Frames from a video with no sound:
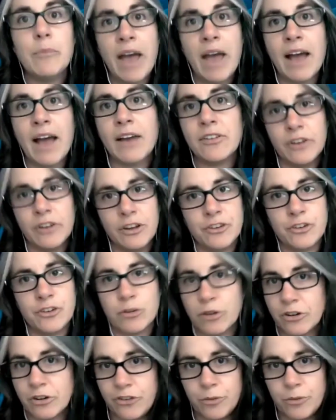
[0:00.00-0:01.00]
pass on to
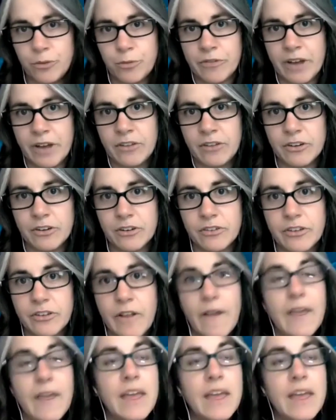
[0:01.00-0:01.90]
our supervisors.